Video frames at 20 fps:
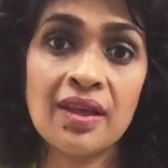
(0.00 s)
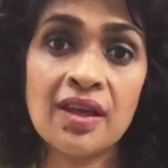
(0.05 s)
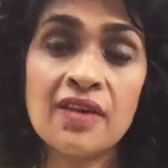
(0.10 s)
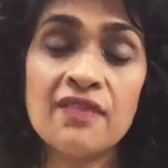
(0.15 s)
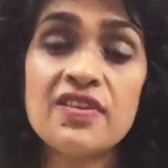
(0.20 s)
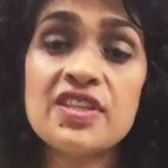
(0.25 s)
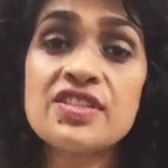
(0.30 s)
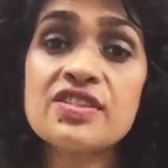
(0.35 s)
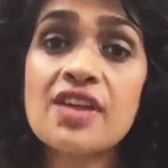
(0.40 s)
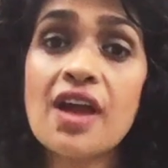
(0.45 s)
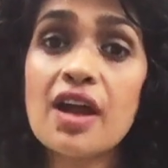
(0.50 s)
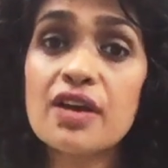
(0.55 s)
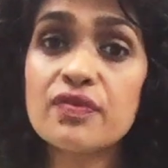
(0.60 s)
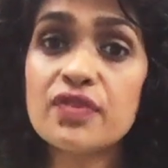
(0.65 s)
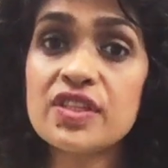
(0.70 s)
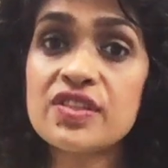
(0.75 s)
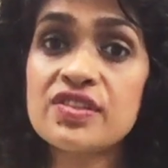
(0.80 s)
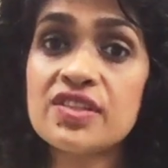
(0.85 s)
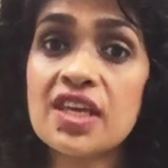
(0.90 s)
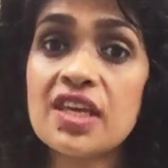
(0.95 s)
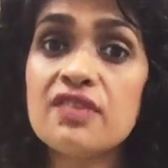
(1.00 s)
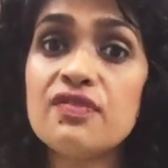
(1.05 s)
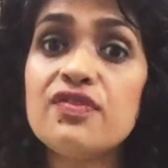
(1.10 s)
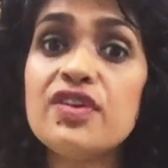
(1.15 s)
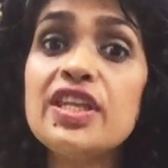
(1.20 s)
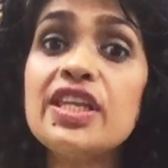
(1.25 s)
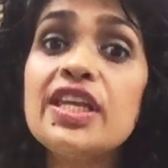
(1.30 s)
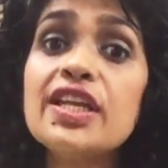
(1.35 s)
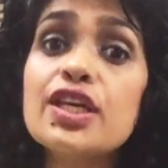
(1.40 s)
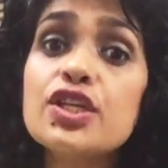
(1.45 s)
We start with saying we
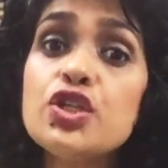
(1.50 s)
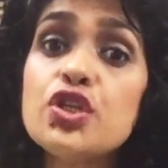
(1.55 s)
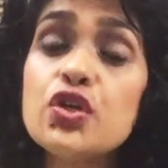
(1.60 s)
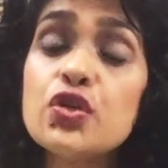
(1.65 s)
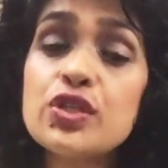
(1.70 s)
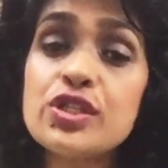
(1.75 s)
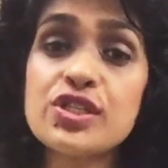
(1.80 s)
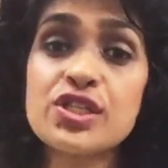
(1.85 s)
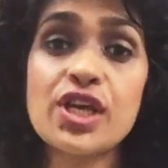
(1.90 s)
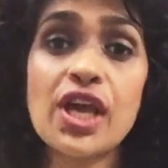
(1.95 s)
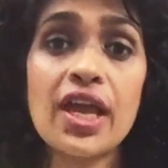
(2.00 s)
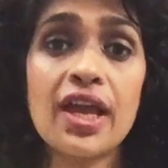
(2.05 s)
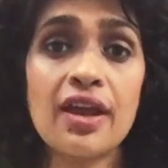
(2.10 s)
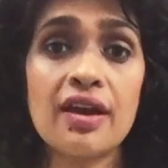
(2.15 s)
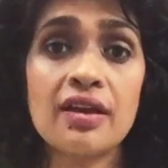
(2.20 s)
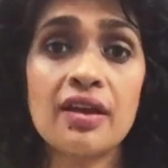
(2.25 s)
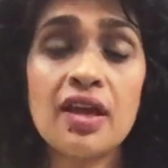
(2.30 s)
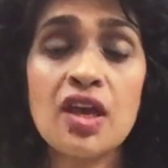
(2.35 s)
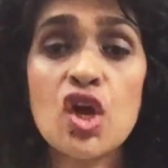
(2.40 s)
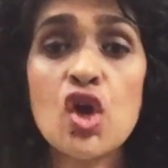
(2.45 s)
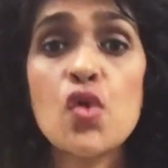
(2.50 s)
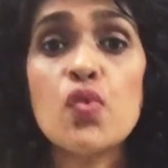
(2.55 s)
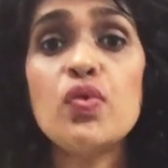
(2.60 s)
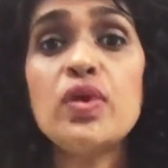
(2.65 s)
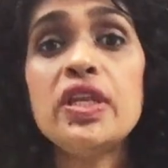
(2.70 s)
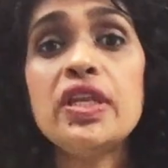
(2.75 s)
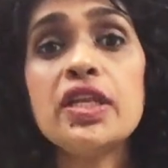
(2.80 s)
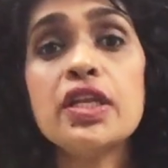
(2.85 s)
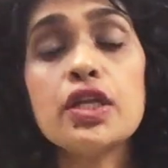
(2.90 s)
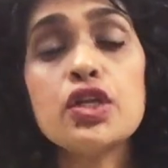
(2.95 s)
need a new chair, we
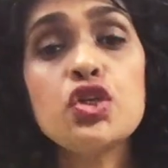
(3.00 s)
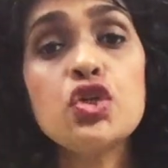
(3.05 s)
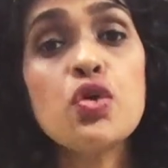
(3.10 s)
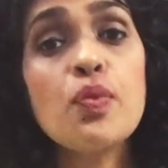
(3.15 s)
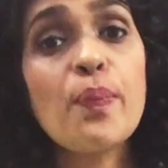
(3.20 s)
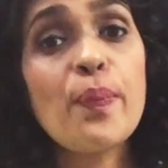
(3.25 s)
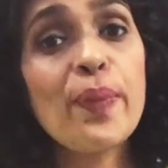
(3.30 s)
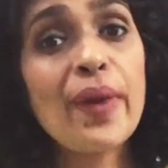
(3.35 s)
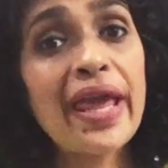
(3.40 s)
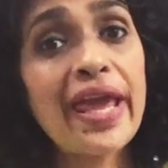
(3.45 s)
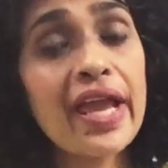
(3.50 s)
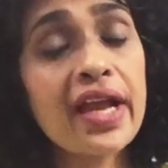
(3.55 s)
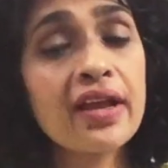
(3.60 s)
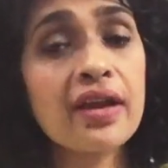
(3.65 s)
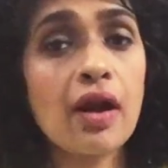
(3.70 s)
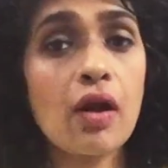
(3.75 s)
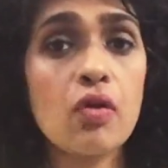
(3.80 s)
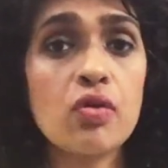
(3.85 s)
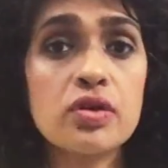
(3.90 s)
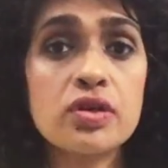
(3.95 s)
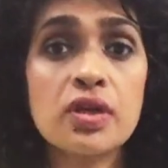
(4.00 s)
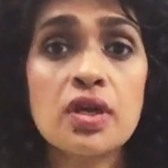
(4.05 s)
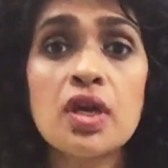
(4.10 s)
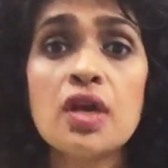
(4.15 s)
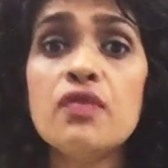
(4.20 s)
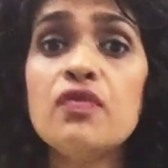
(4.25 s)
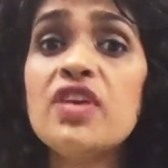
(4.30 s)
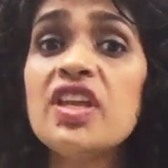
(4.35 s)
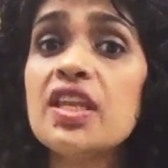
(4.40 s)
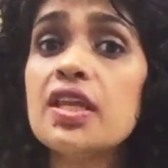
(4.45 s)
need a new playground,
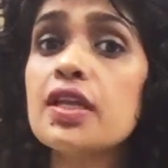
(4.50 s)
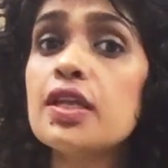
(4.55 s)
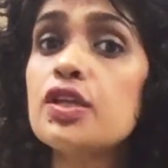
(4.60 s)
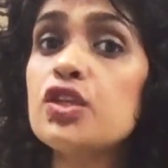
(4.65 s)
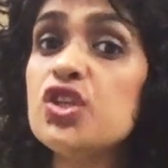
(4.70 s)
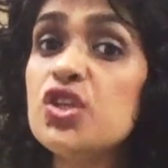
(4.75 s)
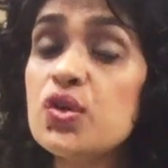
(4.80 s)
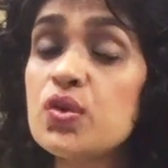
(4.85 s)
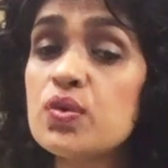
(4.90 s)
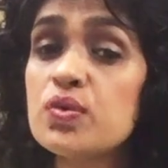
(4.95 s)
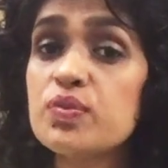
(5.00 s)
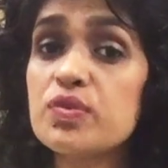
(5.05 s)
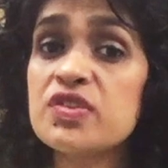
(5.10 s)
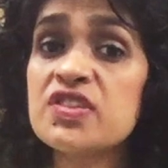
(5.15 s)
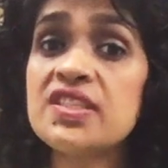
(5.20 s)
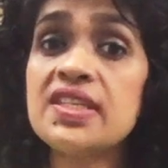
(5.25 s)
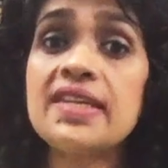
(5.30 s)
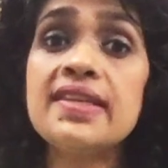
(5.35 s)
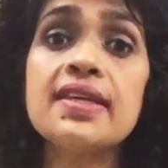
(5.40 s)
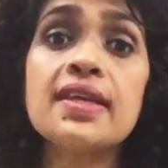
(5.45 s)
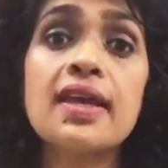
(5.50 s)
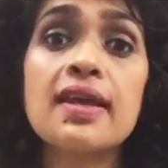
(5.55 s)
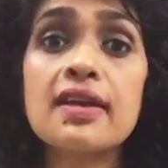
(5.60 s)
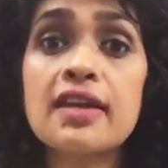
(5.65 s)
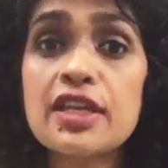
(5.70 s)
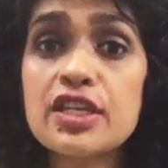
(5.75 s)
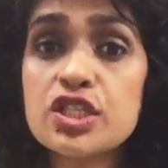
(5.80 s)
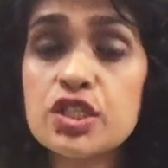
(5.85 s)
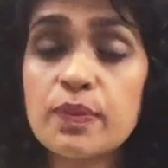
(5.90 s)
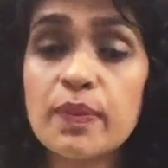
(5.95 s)
we need a new seating
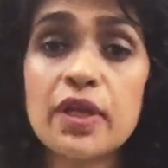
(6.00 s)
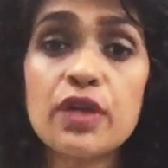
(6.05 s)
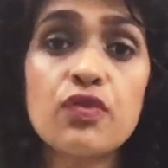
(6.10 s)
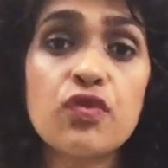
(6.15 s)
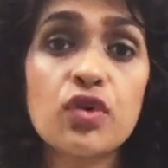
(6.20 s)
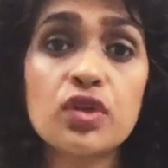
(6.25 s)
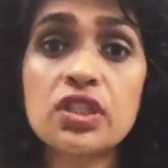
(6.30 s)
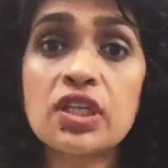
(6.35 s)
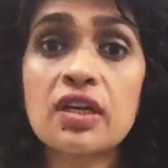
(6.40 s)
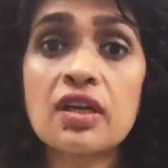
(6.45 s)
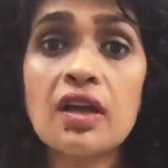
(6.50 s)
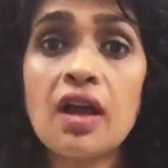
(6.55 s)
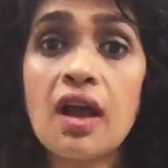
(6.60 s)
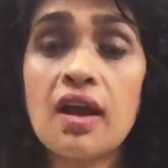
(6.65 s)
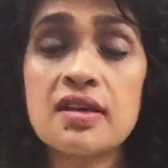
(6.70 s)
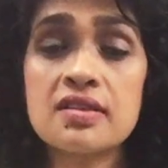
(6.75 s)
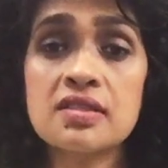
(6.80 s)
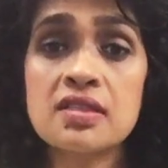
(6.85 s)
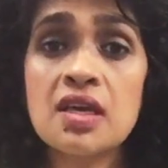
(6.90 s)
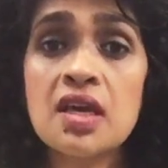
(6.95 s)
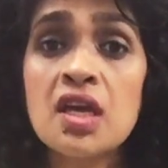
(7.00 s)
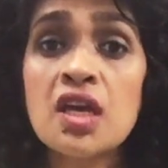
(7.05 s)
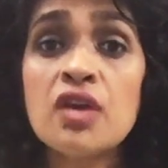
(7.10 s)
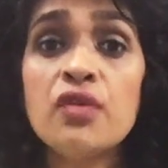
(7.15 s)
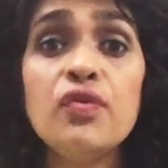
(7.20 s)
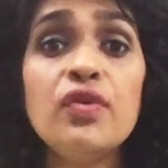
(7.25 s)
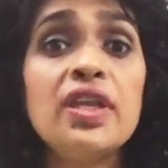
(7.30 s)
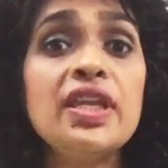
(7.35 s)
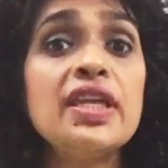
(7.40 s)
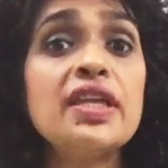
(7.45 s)
arrangement for the class,
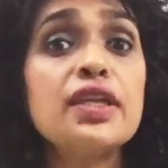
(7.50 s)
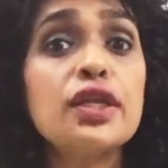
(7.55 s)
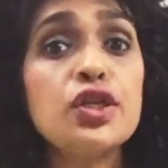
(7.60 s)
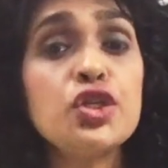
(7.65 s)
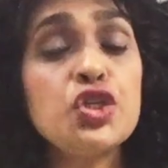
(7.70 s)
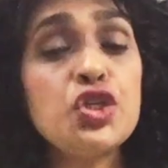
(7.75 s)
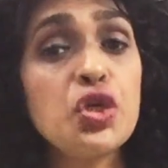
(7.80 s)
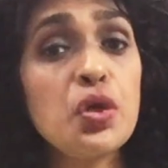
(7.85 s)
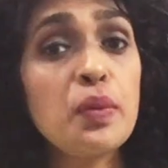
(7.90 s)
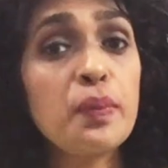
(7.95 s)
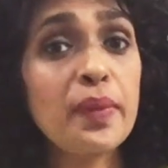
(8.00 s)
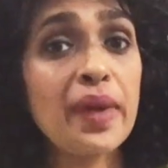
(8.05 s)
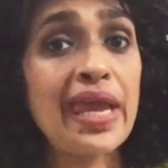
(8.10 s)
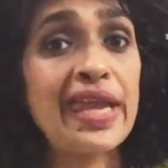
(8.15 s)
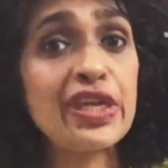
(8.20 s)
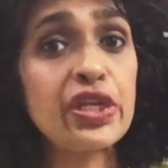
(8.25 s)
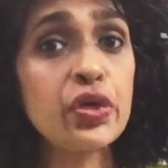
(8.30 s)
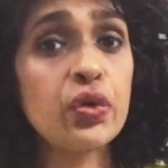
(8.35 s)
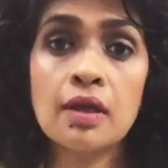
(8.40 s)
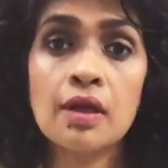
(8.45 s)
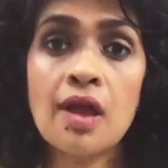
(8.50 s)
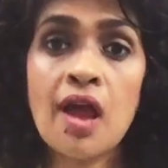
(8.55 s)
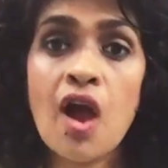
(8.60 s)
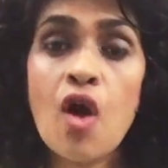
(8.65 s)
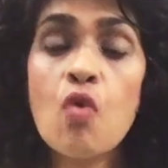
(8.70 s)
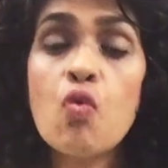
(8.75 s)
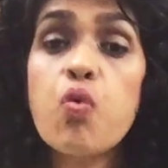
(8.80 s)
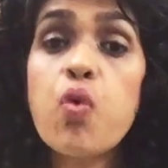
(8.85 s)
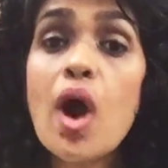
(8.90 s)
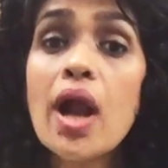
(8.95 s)
we need a new menu.
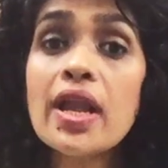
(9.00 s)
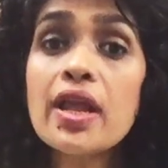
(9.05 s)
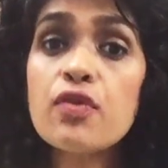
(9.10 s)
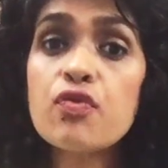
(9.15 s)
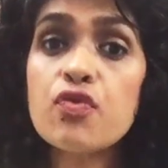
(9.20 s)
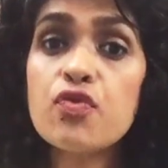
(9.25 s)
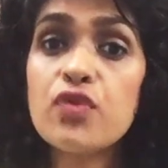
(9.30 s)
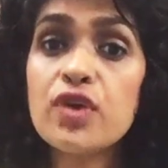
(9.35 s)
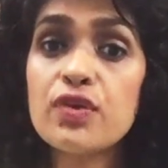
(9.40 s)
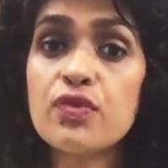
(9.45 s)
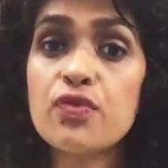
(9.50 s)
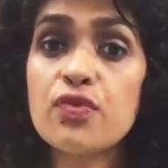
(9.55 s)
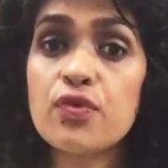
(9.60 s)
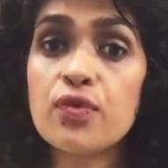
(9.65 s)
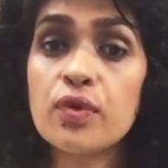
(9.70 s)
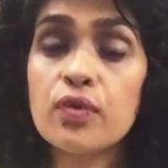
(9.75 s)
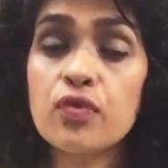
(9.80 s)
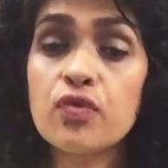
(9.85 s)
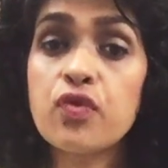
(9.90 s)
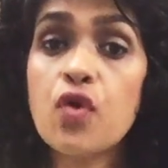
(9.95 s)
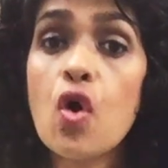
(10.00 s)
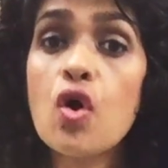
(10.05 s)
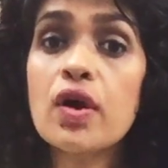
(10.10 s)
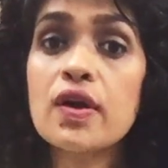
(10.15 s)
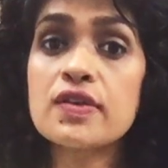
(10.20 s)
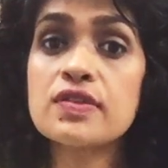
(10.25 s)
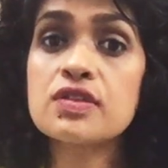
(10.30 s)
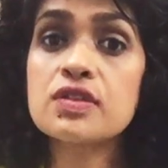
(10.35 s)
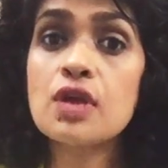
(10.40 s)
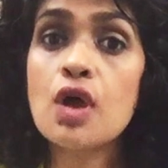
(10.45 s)
What if we
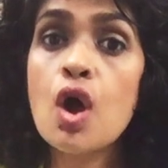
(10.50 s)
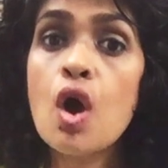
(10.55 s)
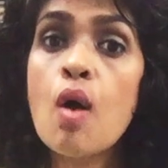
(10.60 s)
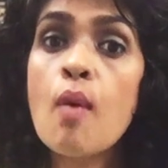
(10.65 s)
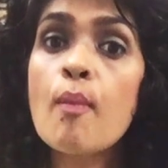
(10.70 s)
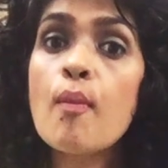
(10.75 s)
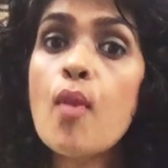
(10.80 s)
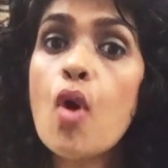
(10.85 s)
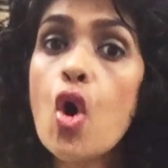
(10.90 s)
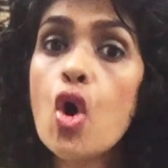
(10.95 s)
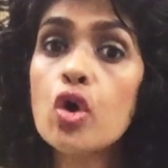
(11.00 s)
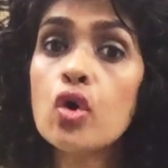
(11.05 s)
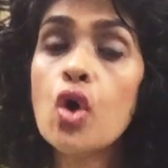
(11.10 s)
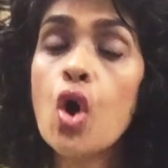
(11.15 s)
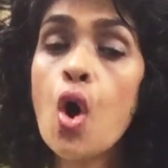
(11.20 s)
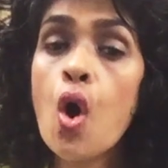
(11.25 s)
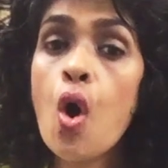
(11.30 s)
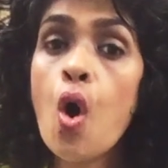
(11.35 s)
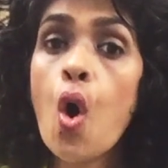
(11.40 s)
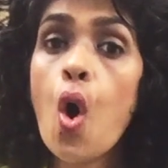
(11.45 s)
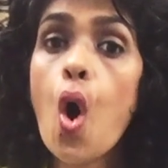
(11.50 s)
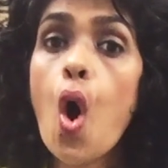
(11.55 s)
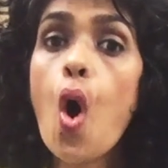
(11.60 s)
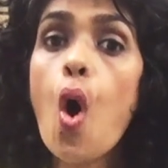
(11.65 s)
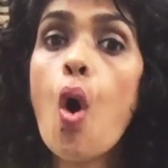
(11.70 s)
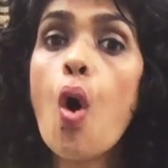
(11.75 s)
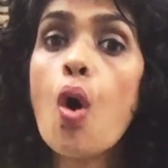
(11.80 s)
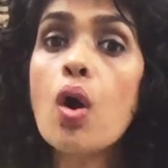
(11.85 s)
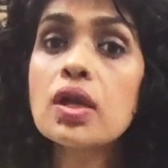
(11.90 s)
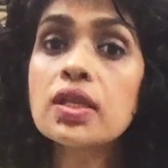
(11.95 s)
focus more
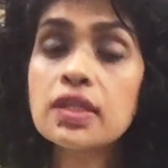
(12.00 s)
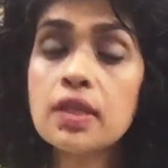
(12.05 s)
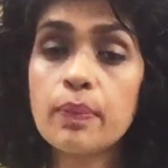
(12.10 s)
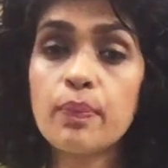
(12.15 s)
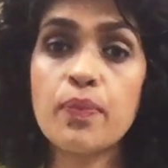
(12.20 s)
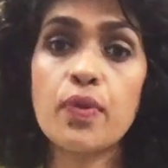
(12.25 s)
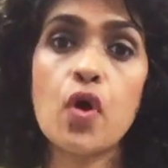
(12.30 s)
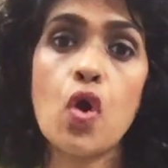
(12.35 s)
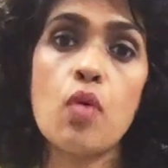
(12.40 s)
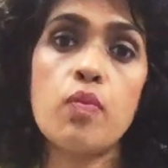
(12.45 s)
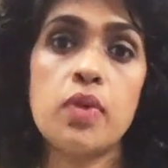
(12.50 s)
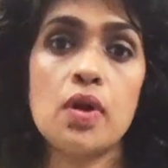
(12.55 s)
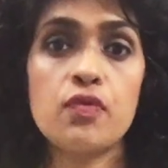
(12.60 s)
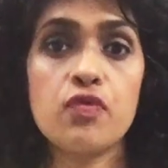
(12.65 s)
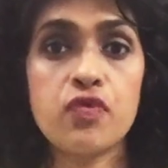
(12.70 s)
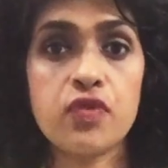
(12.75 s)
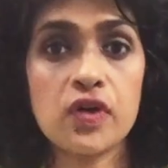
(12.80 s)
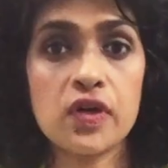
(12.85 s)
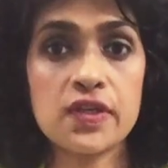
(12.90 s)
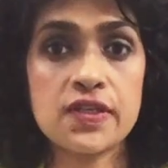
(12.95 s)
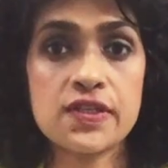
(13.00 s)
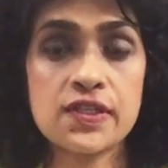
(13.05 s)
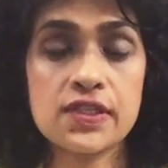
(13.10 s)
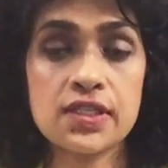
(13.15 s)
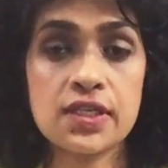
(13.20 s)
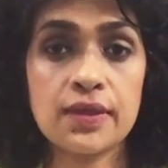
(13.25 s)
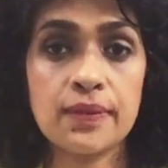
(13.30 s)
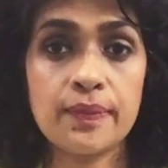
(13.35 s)
on the problem first?